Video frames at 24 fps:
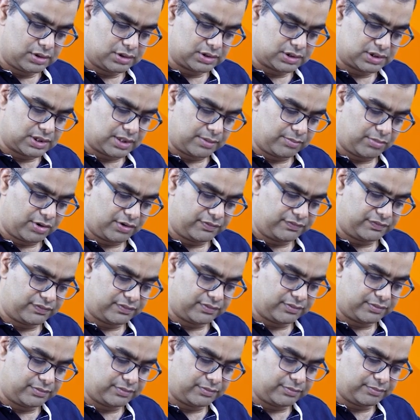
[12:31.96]
sum of
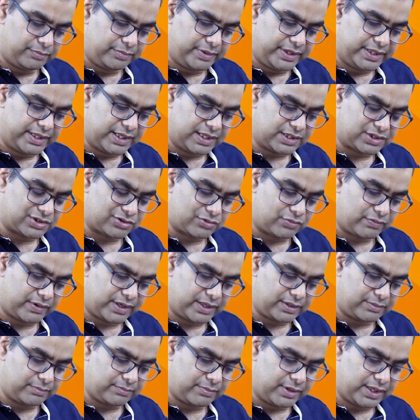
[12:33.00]
beta
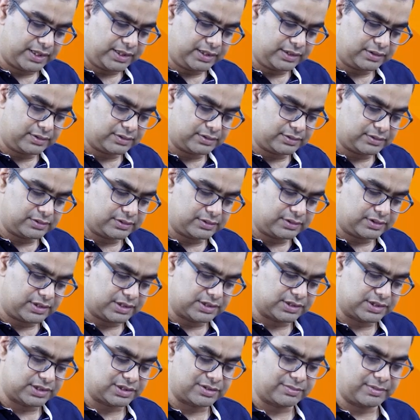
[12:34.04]
square by
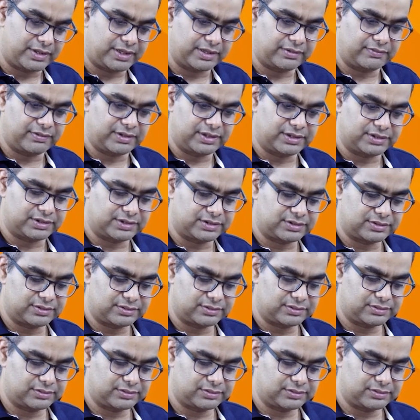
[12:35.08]
unsystematic variance.